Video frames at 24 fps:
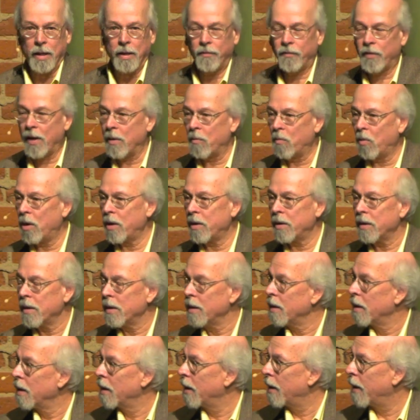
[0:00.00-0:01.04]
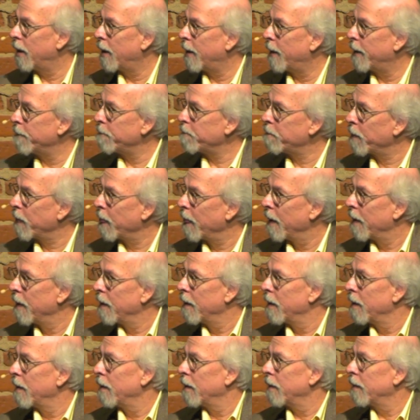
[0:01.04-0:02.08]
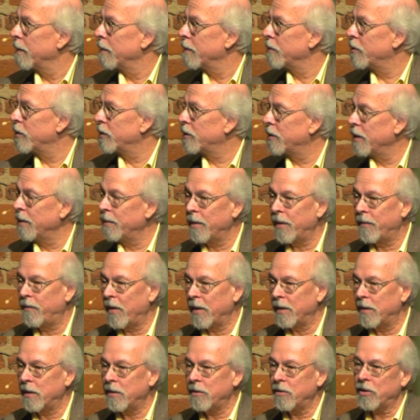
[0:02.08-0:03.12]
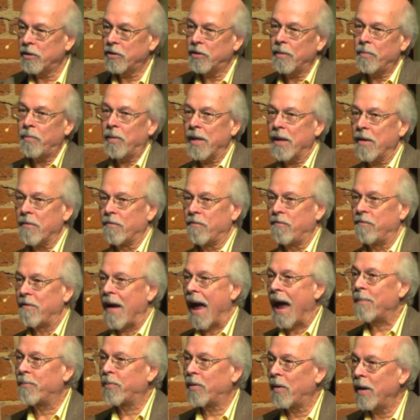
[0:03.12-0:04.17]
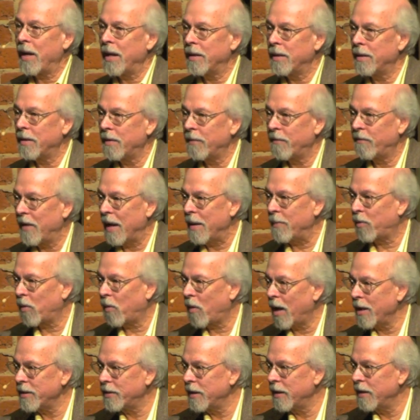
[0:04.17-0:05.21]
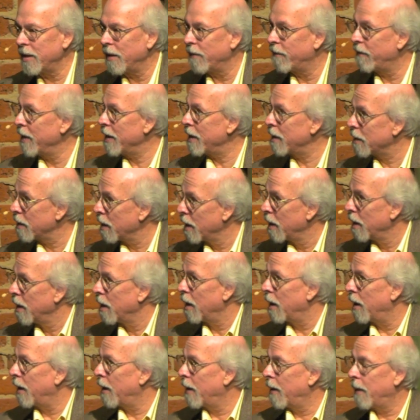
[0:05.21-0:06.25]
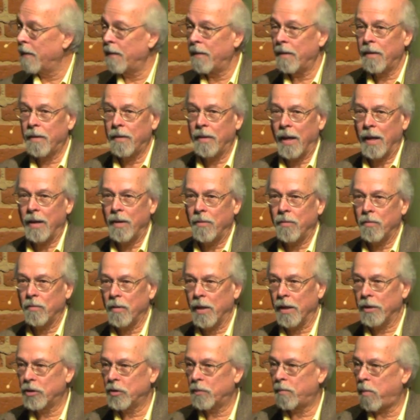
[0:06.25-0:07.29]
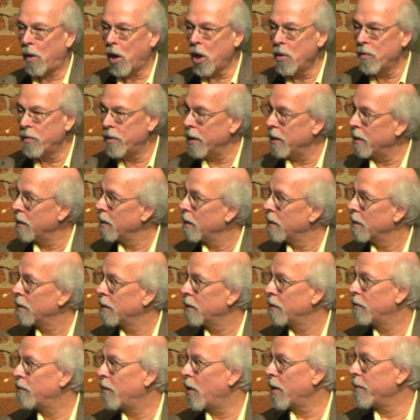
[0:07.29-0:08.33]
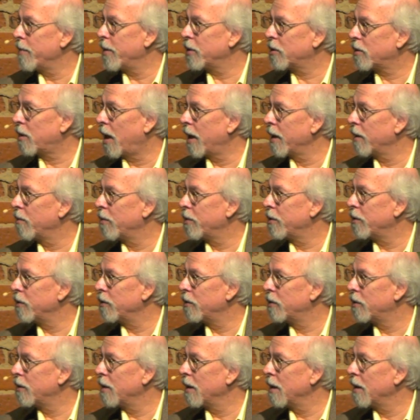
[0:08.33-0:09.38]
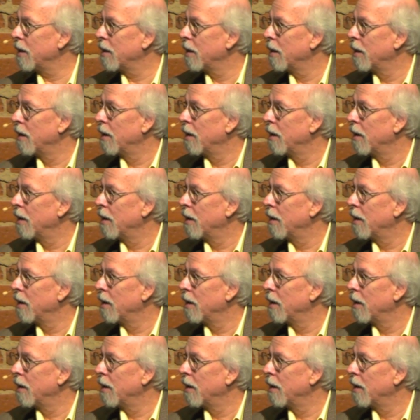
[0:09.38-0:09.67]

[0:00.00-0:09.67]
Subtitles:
if they weren't if they didn't just simply vaporize in the event. They exploded. This is very much like what you see